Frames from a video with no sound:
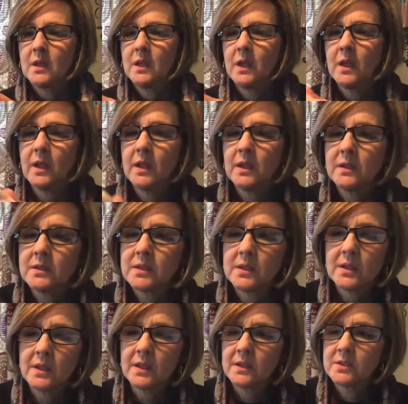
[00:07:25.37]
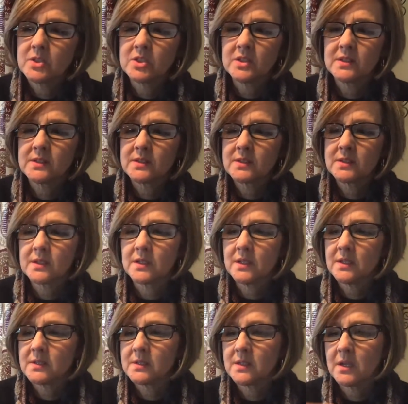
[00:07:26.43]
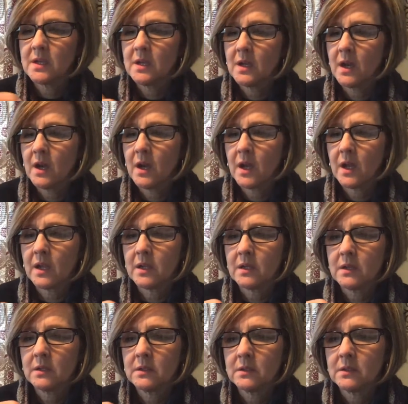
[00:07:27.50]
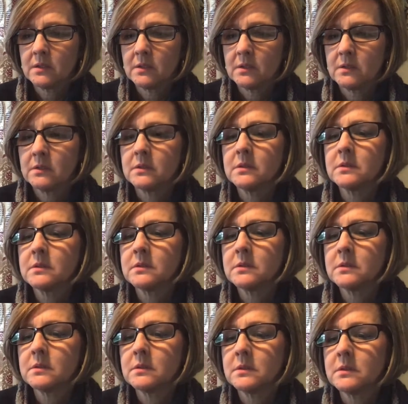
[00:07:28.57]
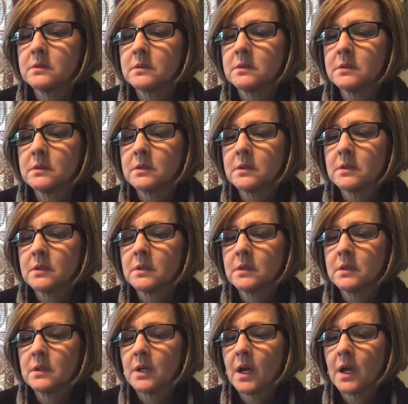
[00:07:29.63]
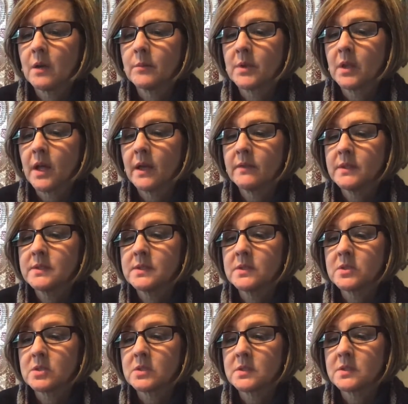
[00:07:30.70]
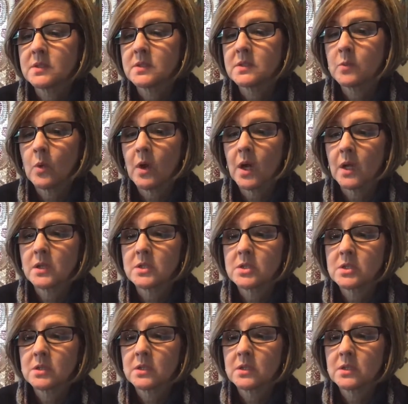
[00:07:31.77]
It's not. Oh, I'm glad this is just a swatch.